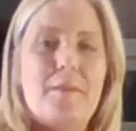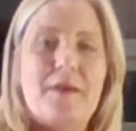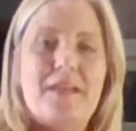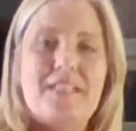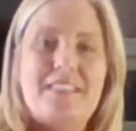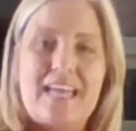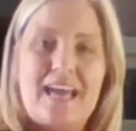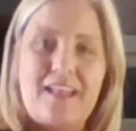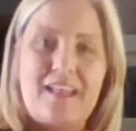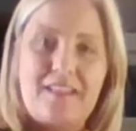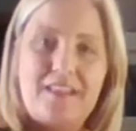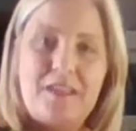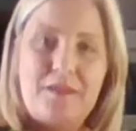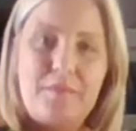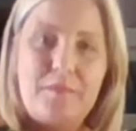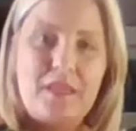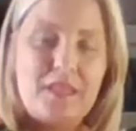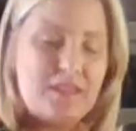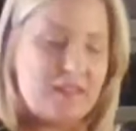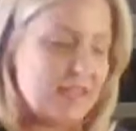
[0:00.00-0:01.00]
Italian
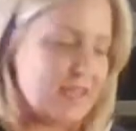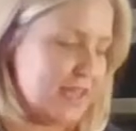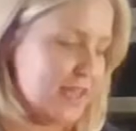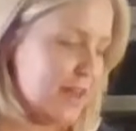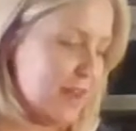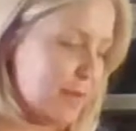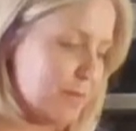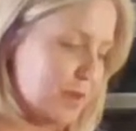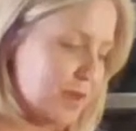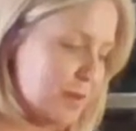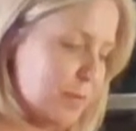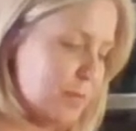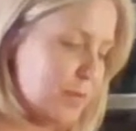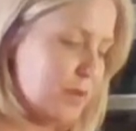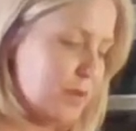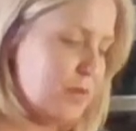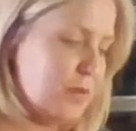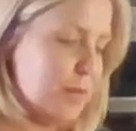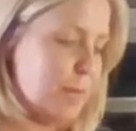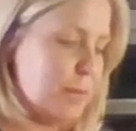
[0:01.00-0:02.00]
meal kit, I'm going to
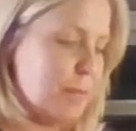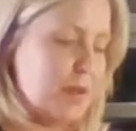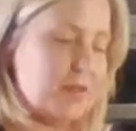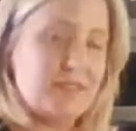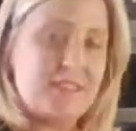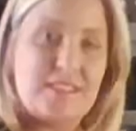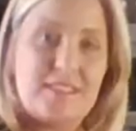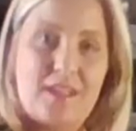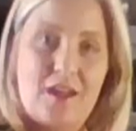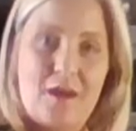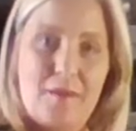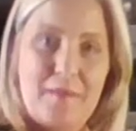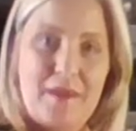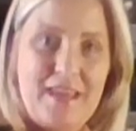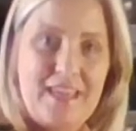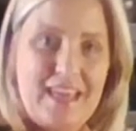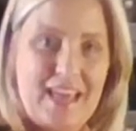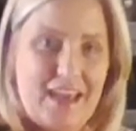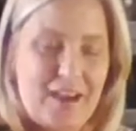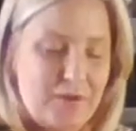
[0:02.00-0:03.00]
pull the
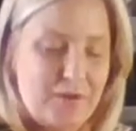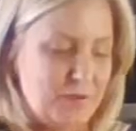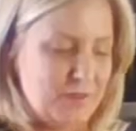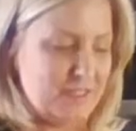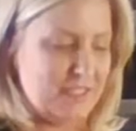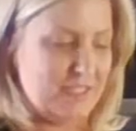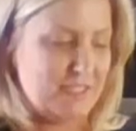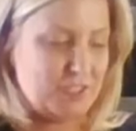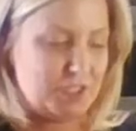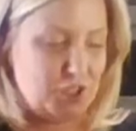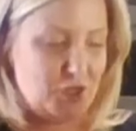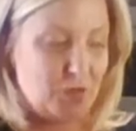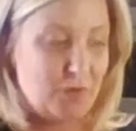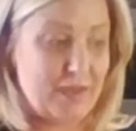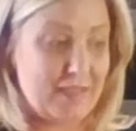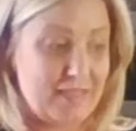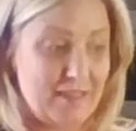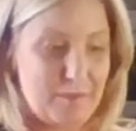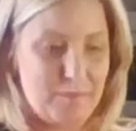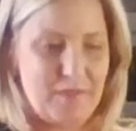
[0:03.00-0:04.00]
balsamic out,
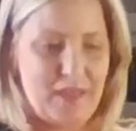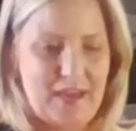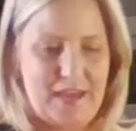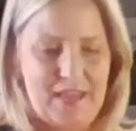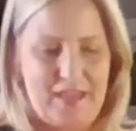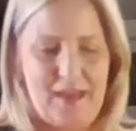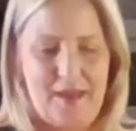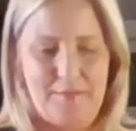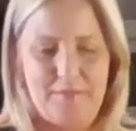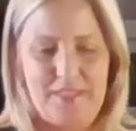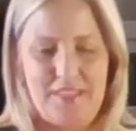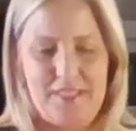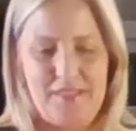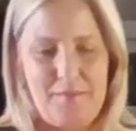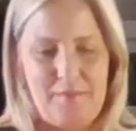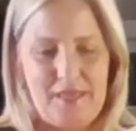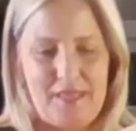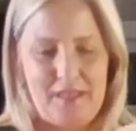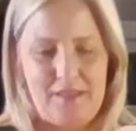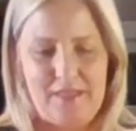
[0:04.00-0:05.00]
showing them that it comes in the
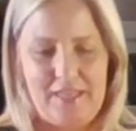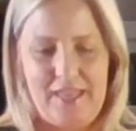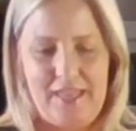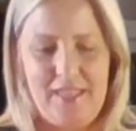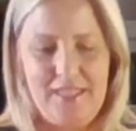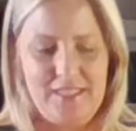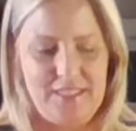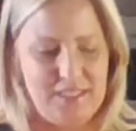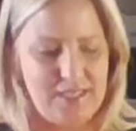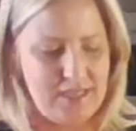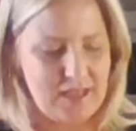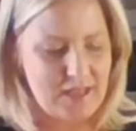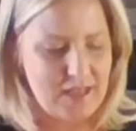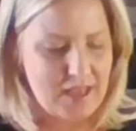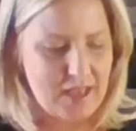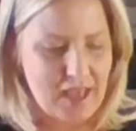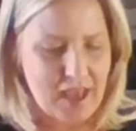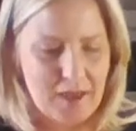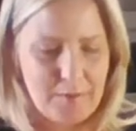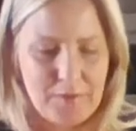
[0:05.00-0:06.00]
meal kit.
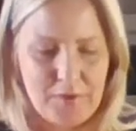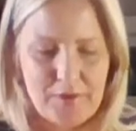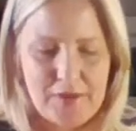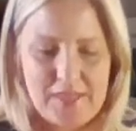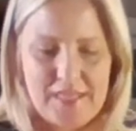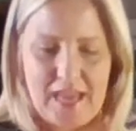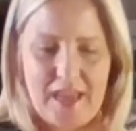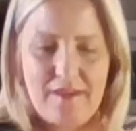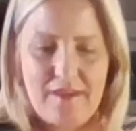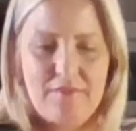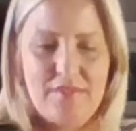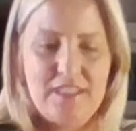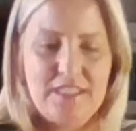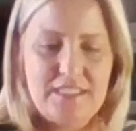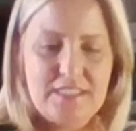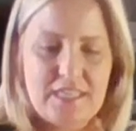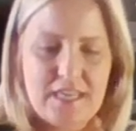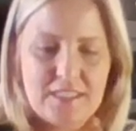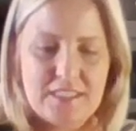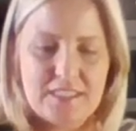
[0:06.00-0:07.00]
I'm going to have
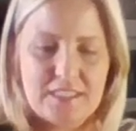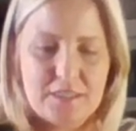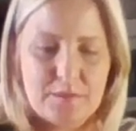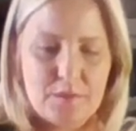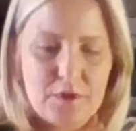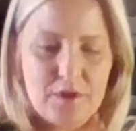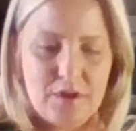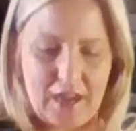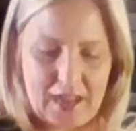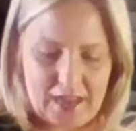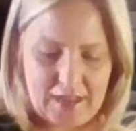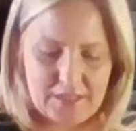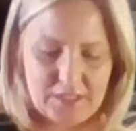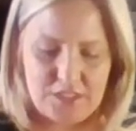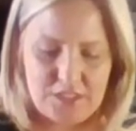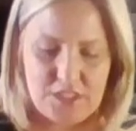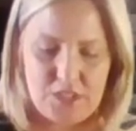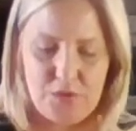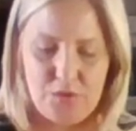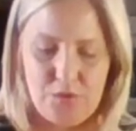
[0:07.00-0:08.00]
this customer add
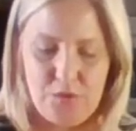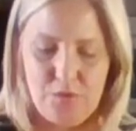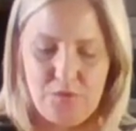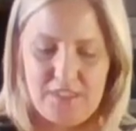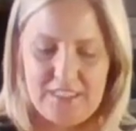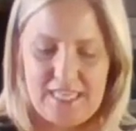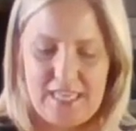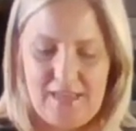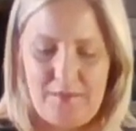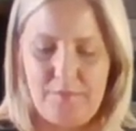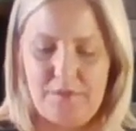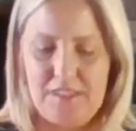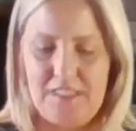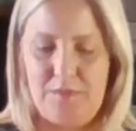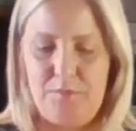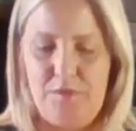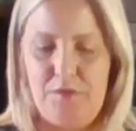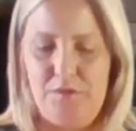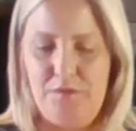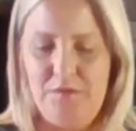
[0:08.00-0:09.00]
2
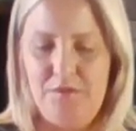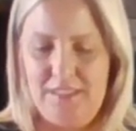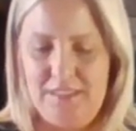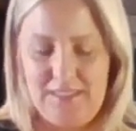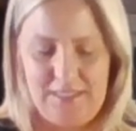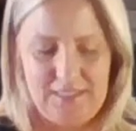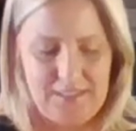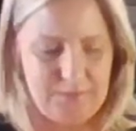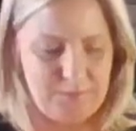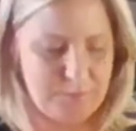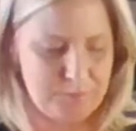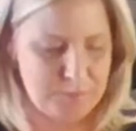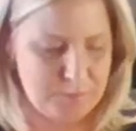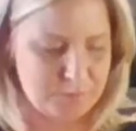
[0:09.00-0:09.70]
tablespoons.